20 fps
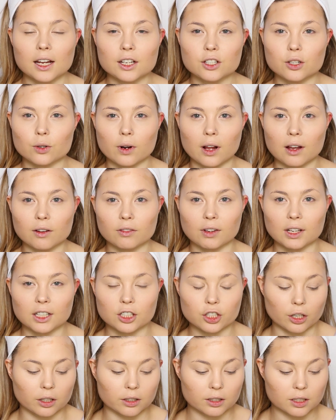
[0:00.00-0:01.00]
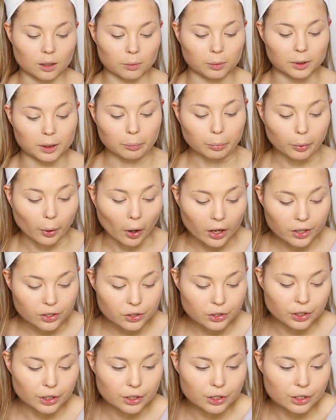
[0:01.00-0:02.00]
I don't have like Charlotte Tilbury
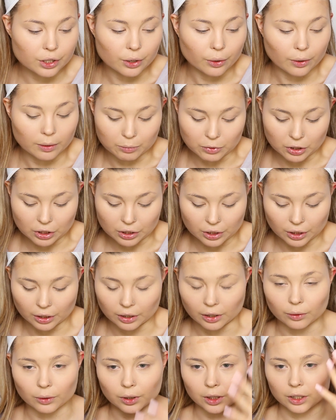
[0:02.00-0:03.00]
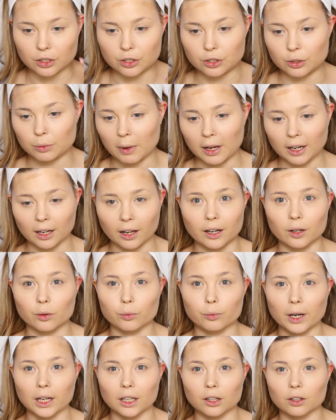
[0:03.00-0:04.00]
bronzer, so I'm just, you know, gonna do my kind
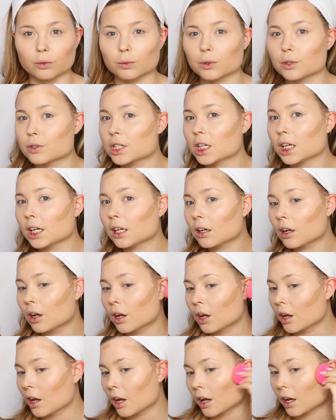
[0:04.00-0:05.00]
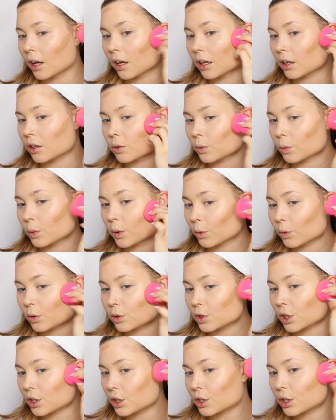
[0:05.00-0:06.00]
of regular routine, and we
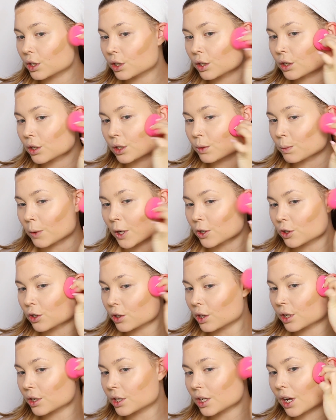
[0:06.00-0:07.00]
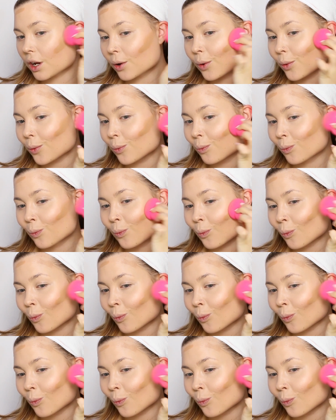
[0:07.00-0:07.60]
will just sponge this out.